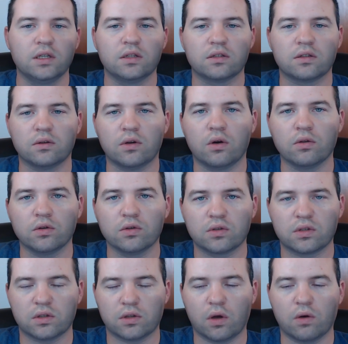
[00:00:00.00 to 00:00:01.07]
So don't
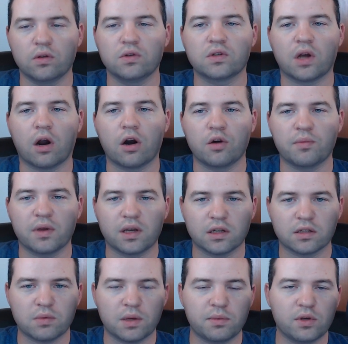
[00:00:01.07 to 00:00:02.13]
lose don't lose heart
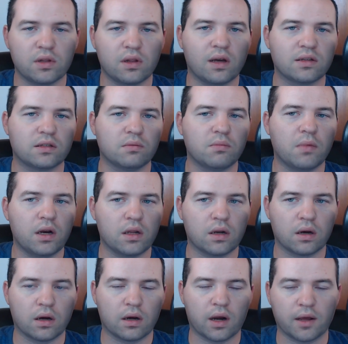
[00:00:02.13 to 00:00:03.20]
because maybe you lost some money
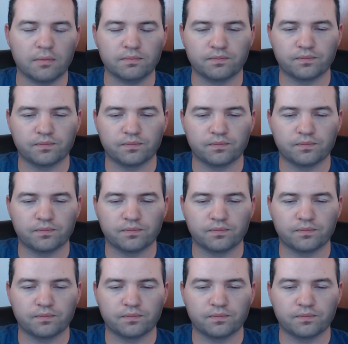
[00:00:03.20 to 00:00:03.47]
today.